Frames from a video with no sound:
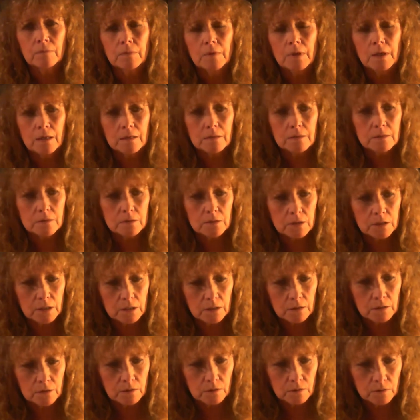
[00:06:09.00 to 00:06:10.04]
His
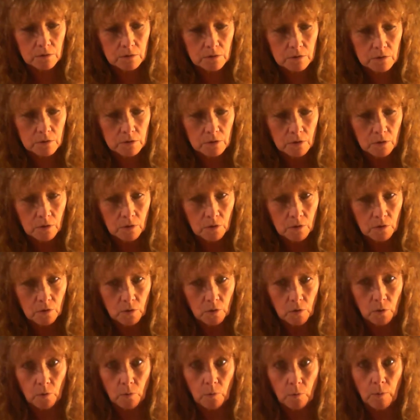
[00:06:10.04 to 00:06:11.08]
tears
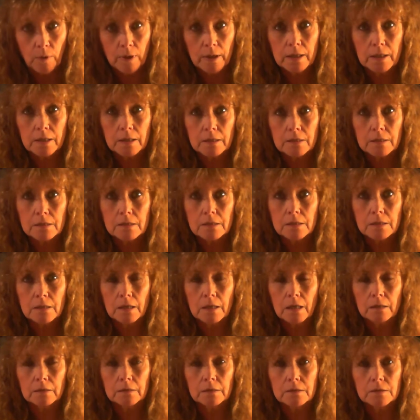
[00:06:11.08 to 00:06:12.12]
awakened
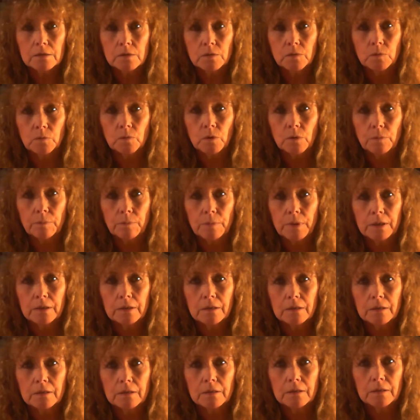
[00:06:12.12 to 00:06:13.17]
Skeleton Woman.
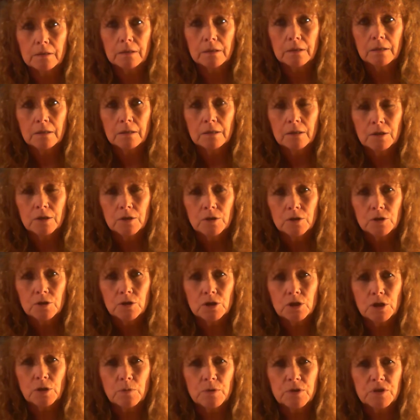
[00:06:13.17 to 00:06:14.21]

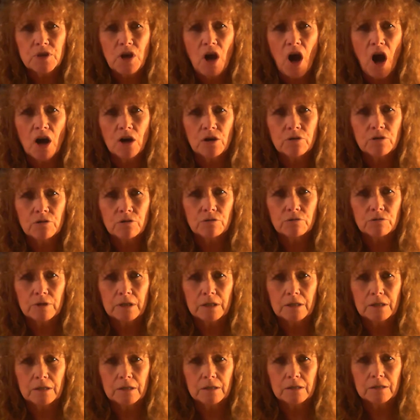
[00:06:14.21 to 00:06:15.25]
She was
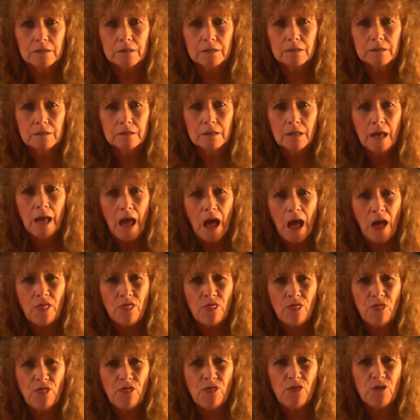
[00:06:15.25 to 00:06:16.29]
hungry and
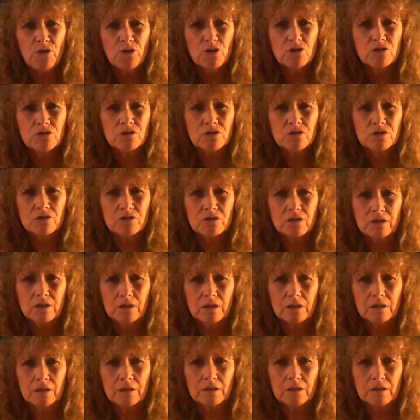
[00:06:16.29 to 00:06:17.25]
thirsty.